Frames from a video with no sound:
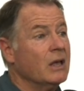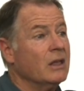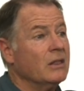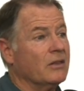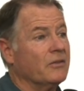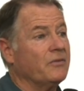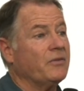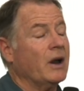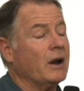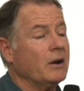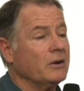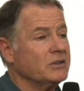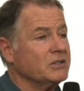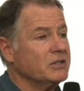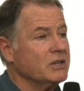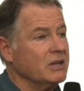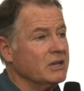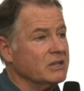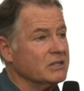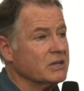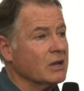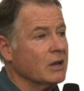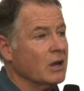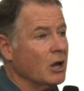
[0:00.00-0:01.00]
The
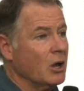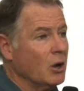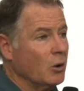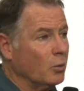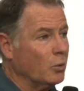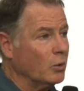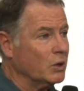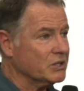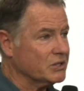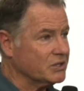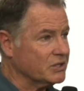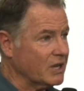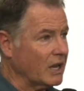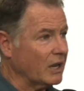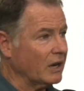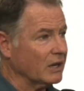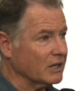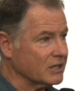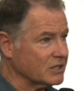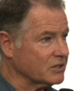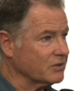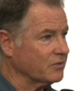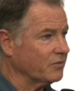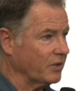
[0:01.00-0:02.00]
Pharisees were
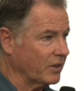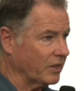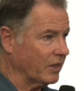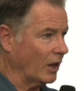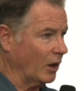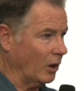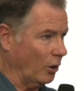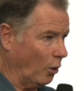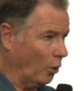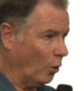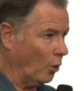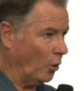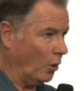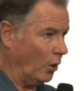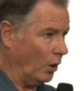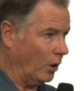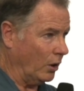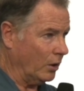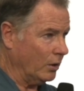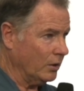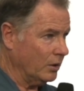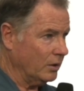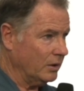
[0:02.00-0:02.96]
zealous for the law.